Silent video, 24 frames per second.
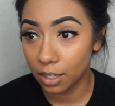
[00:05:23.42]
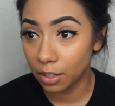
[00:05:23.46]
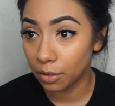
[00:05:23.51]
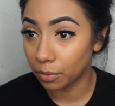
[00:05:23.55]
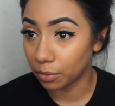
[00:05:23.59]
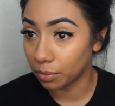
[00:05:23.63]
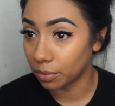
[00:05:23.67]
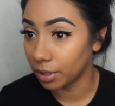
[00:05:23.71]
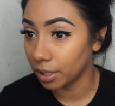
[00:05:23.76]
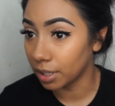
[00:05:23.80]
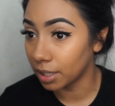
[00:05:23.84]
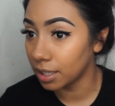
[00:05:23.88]

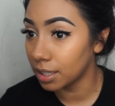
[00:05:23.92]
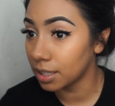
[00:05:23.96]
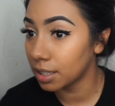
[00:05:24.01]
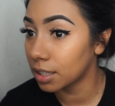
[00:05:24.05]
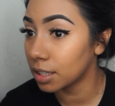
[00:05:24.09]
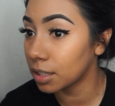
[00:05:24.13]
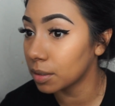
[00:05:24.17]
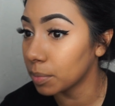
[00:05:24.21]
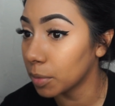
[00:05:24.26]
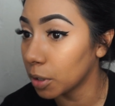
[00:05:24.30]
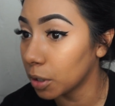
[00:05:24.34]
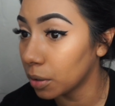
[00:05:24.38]
really
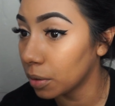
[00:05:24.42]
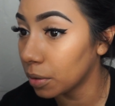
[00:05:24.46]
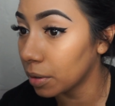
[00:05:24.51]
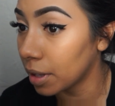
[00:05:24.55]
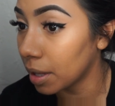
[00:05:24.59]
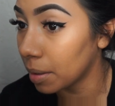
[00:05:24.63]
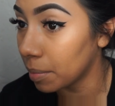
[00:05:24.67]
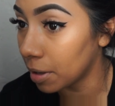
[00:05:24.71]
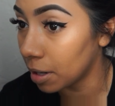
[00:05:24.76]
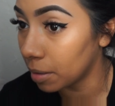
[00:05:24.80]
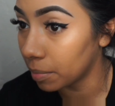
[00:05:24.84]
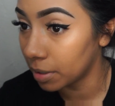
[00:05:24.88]
smooth.
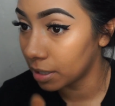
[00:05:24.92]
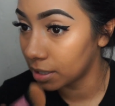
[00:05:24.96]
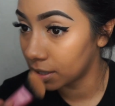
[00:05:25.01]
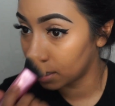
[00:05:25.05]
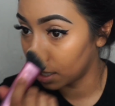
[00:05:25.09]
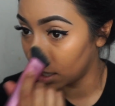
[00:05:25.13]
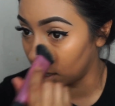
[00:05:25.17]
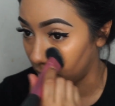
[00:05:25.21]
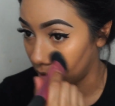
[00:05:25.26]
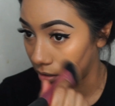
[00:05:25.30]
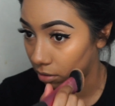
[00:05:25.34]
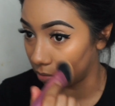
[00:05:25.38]
It made my
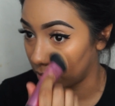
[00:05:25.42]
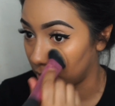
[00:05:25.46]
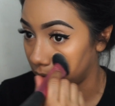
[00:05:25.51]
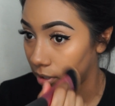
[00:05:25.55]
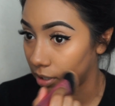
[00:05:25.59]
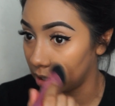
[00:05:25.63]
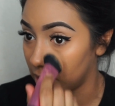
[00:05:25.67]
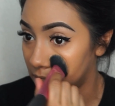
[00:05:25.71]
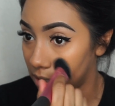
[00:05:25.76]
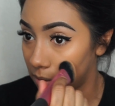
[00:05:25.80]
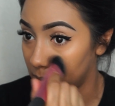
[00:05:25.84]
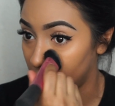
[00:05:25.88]
skin look
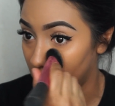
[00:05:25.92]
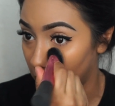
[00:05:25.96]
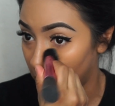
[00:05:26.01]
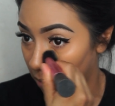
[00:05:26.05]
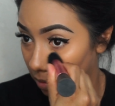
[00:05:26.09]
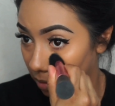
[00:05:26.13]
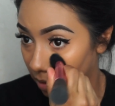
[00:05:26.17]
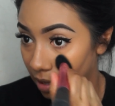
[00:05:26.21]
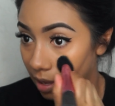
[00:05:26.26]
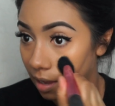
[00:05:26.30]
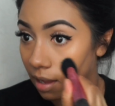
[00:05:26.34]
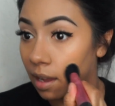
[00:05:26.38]
really
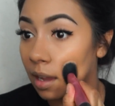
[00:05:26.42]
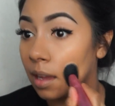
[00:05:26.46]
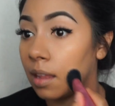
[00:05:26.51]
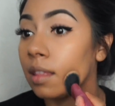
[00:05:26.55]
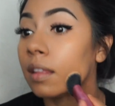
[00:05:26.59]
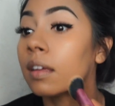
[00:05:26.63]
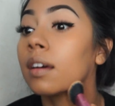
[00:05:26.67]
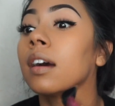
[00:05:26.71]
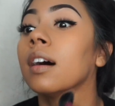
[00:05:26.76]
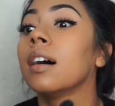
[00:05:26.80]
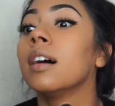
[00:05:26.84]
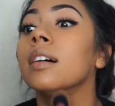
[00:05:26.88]
smooth, and
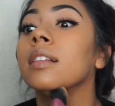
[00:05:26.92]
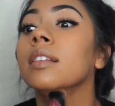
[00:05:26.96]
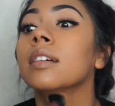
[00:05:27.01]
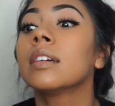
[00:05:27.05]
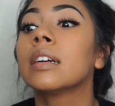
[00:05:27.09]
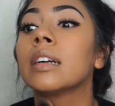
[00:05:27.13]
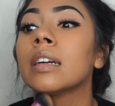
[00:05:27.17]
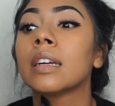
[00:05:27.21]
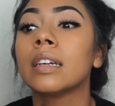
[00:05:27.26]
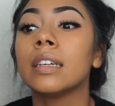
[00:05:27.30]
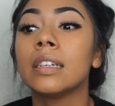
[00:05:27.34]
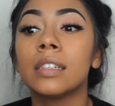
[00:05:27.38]
the
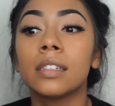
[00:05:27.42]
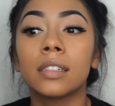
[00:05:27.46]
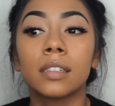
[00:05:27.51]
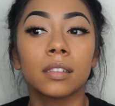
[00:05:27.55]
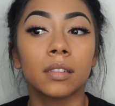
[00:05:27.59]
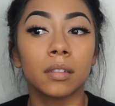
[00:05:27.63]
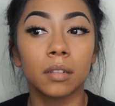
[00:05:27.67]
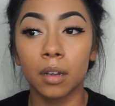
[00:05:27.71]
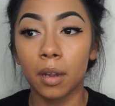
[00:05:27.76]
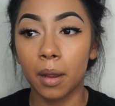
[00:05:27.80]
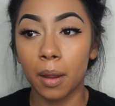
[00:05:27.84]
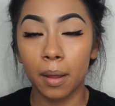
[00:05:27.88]
color is
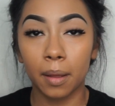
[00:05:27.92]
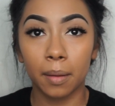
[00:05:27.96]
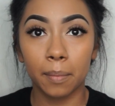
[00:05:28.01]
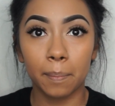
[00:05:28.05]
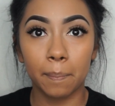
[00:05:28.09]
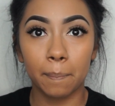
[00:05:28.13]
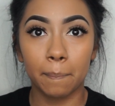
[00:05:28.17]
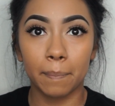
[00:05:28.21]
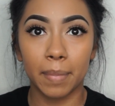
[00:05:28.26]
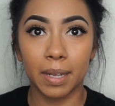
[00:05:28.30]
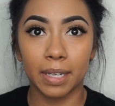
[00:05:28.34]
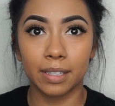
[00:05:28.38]

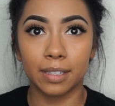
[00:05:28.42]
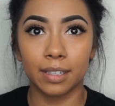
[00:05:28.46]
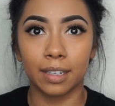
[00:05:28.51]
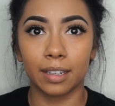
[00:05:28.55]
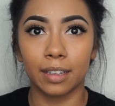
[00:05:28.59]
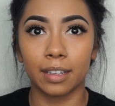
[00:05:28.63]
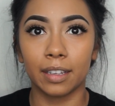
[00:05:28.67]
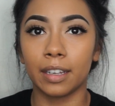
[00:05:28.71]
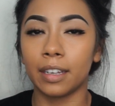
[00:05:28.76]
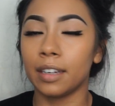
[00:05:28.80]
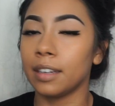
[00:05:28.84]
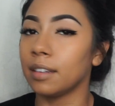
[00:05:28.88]

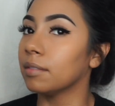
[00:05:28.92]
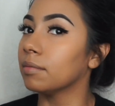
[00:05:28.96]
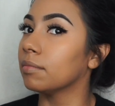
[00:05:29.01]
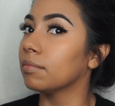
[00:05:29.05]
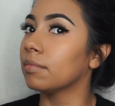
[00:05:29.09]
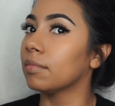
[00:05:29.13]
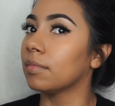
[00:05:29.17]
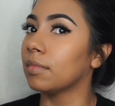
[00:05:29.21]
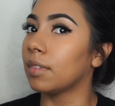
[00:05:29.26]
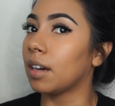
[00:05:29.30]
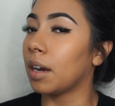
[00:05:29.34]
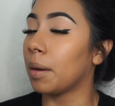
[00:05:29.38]
basically
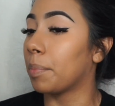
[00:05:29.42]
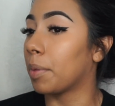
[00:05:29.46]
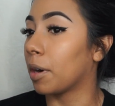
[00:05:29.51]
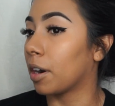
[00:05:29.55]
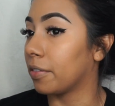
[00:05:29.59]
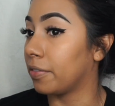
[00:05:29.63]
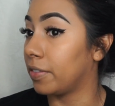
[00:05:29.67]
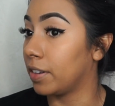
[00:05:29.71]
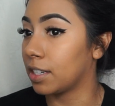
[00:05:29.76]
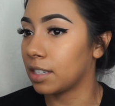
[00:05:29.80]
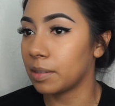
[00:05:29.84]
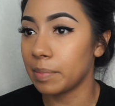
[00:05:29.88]
a
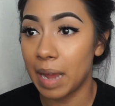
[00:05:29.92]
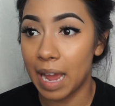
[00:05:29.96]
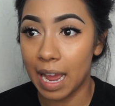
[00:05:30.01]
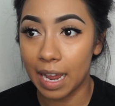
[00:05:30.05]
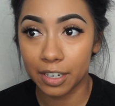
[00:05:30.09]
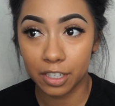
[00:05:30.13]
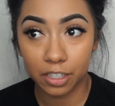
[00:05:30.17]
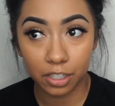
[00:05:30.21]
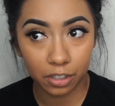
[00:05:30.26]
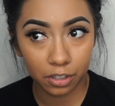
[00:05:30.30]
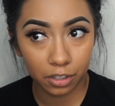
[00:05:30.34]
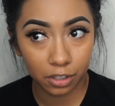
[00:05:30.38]
perfect
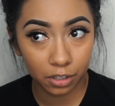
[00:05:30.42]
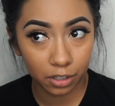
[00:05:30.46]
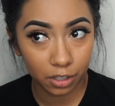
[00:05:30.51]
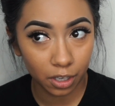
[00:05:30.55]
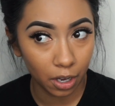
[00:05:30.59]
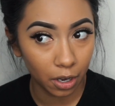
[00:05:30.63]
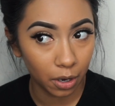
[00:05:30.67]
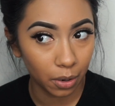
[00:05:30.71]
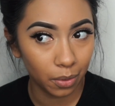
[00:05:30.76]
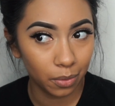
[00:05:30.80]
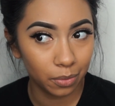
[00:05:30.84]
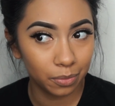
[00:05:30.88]
match.
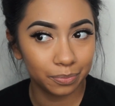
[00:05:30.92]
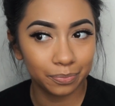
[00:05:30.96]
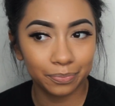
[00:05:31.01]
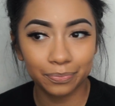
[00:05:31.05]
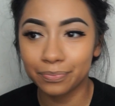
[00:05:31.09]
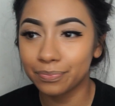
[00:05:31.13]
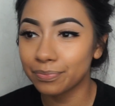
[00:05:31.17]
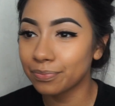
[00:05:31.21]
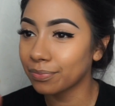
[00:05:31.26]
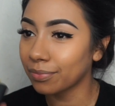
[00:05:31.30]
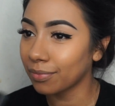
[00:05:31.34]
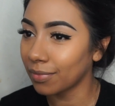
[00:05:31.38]
So
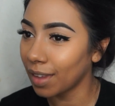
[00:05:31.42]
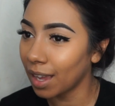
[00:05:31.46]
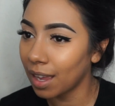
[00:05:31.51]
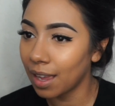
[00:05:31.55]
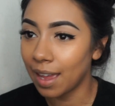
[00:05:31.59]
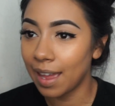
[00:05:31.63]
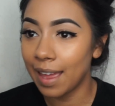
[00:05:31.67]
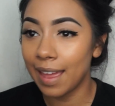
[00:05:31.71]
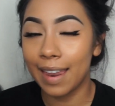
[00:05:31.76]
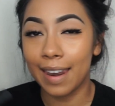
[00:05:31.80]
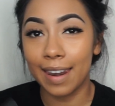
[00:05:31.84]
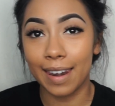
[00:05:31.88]

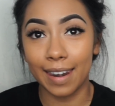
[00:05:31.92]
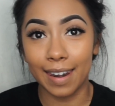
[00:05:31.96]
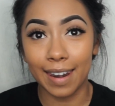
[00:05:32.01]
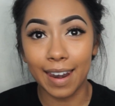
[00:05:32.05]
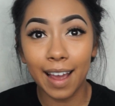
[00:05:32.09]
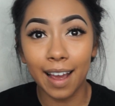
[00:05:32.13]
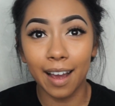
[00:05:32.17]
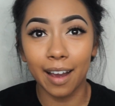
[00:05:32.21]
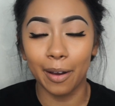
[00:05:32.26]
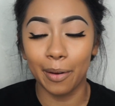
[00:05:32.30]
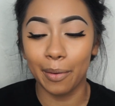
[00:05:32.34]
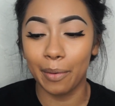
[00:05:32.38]

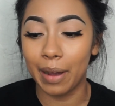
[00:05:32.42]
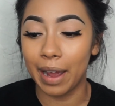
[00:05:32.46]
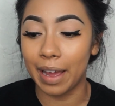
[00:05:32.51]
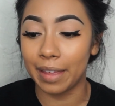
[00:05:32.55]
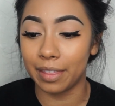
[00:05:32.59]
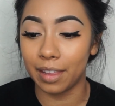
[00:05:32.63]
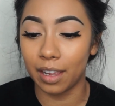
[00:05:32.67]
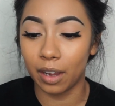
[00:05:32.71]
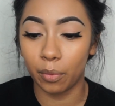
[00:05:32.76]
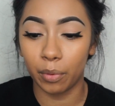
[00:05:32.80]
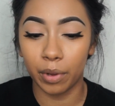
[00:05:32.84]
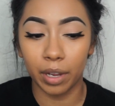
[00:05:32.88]
now I
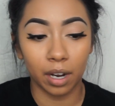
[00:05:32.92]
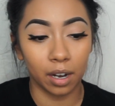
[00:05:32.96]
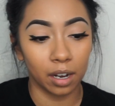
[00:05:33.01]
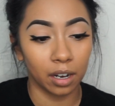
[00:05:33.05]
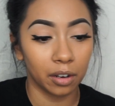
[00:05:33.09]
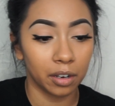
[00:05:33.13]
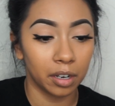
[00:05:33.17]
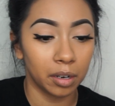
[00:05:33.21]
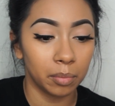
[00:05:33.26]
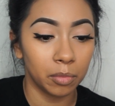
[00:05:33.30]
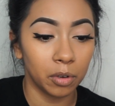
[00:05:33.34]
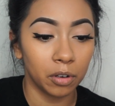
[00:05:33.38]
think we are
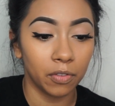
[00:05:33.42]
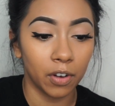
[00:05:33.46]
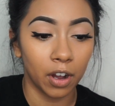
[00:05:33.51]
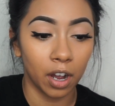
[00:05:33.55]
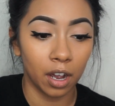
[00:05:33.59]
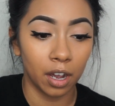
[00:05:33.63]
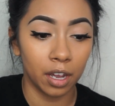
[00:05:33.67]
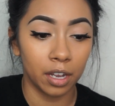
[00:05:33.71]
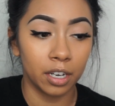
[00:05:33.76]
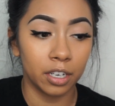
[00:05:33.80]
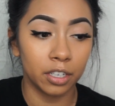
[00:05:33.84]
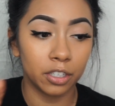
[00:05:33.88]
going to move
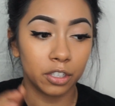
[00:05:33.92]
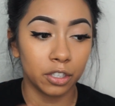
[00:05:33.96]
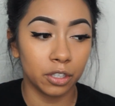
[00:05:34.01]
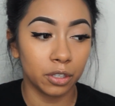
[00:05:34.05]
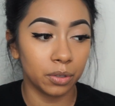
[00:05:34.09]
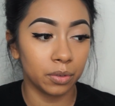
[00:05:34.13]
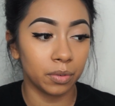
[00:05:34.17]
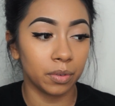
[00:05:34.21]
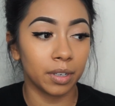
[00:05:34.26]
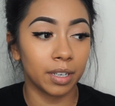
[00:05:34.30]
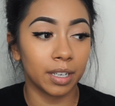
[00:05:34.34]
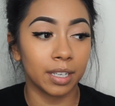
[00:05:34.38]
on
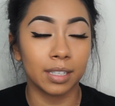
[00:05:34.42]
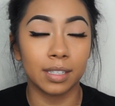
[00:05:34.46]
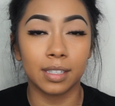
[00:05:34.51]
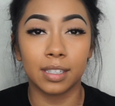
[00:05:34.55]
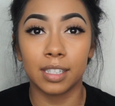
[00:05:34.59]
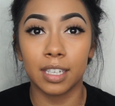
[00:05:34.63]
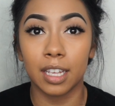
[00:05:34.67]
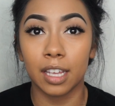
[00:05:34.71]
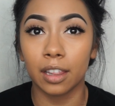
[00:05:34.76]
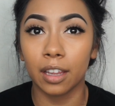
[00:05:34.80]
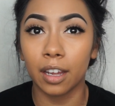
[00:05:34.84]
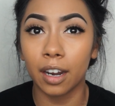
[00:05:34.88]
to
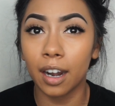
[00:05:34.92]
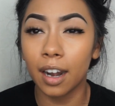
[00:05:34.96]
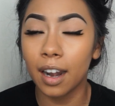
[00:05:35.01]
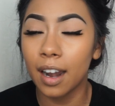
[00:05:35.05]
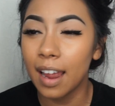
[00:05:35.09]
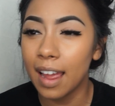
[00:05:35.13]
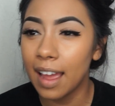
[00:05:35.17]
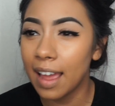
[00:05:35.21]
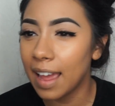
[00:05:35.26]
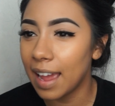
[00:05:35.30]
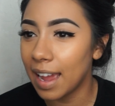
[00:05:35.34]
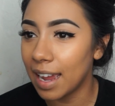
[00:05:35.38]
concealer,
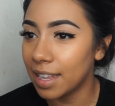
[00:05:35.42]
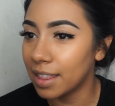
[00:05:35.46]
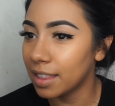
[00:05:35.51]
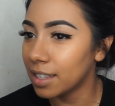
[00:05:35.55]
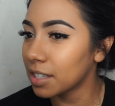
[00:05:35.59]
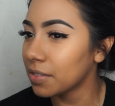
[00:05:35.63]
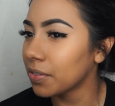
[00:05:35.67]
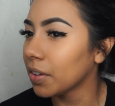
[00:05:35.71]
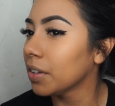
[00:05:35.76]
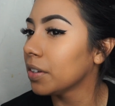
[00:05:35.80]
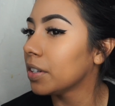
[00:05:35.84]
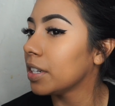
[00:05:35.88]
and
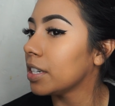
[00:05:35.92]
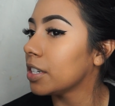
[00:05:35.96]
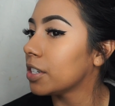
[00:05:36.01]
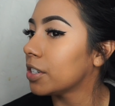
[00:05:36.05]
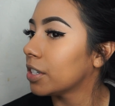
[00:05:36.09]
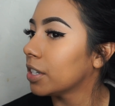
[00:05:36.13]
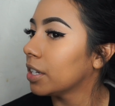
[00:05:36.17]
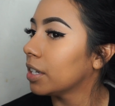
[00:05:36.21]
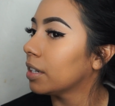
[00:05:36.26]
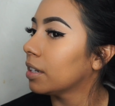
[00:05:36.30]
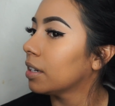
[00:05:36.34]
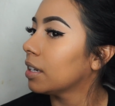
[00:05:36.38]
this
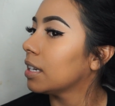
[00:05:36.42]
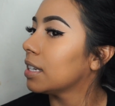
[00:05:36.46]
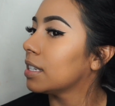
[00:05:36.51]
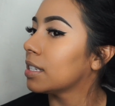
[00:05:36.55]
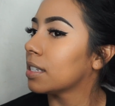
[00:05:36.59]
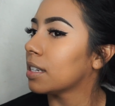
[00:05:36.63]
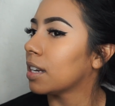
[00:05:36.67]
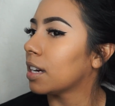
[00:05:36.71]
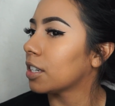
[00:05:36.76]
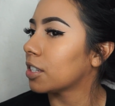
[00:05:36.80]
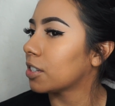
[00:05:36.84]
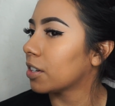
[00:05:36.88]
foundation is
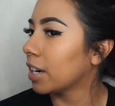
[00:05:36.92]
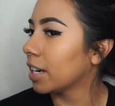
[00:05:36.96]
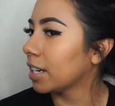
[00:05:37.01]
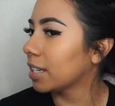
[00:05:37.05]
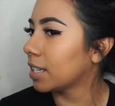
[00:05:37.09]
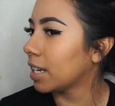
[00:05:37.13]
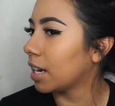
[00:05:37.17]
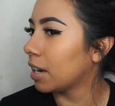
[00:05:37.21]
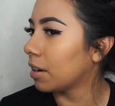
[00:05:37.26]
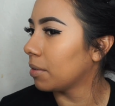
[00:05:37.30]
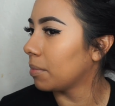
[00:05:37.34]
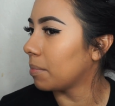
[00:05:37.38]
not drying
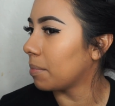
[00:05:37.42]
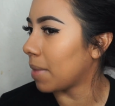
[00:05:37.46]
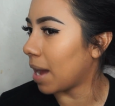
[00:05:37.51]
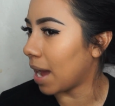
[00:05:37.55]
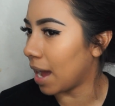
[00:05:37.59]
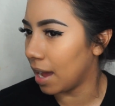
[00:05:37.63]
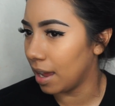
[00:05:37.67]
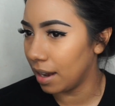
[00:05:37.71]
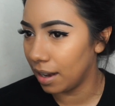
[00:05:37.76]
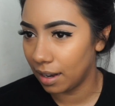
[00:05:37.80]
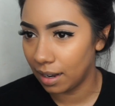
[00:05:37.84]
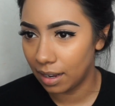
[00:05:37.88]
down
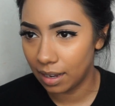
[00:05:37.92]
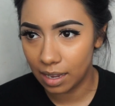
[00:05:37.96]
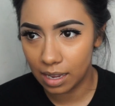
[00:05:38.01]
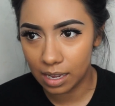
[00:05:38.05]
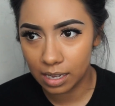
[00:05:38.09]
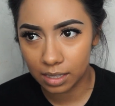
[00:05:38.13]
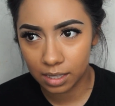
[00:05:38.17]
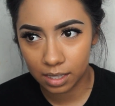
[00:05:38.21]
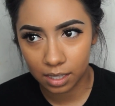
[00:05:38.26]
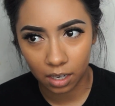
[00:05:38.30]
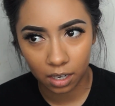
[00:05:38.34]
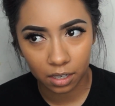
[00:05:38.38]
matte.
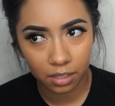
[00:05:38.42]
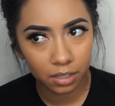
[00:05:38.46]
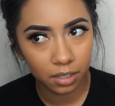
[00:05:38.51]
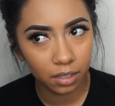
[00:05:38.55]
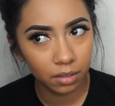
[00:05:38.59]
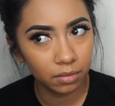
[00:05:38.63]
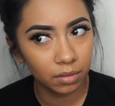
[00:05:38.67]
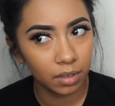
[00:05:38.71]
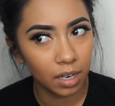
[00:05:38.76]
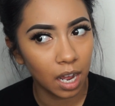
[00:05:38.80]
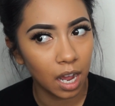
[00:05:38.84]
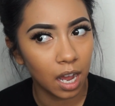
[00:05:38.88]
It's
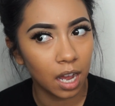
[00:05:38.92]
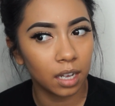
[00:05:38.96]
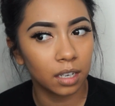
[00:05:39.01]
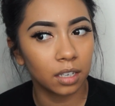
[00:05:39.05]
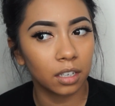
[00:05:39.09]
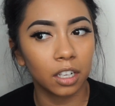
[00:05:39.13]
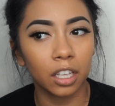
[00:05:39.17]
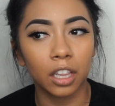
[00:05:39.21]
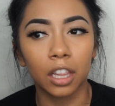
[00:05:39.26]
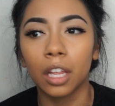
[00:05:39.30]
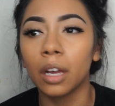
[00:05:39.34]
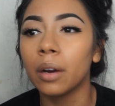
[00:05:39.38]
also not
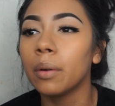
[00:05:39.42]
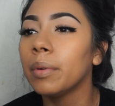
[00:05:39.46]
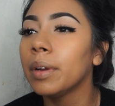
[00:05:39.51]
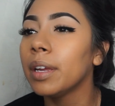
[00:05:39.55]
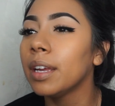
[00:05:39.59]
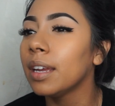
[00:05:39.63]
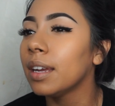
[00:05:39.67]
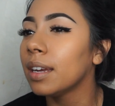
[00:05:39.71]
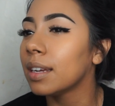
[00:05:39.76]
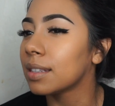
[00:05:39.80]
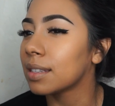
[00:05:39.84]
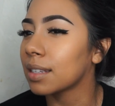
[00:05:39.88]

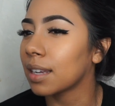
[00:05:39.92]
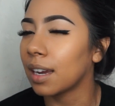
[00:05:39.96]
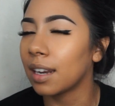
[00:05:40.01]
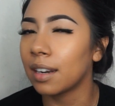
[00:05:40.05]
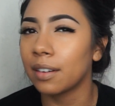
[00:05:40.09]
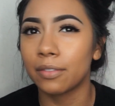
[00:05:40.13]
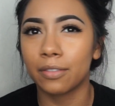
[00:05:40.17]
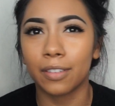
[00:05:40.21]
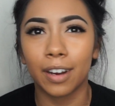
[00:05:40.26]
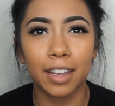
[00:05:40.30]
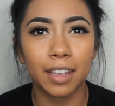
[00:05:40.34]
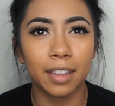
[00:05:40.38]
glowy. It's kind
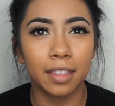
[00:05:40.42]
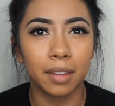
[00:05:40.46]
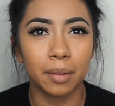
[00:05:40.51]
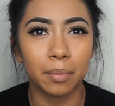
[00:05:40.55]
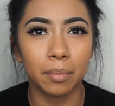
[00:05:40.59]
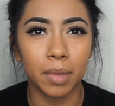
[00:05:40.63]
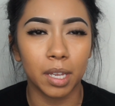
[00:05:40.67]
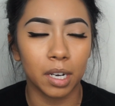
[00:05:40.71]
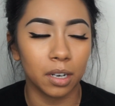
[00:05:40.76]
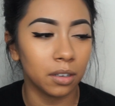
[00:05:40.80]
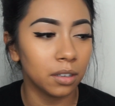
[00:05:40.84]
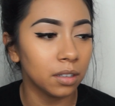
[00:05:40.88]
of right in the
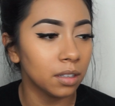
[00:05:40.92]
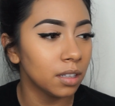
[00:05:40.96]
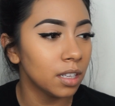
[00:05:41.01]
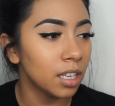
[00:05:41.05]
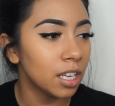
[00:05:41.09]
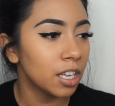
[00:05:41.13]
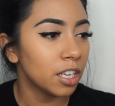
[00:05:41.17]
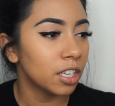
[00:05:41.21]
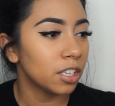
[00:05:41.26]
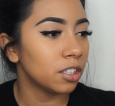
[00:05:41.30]
middle.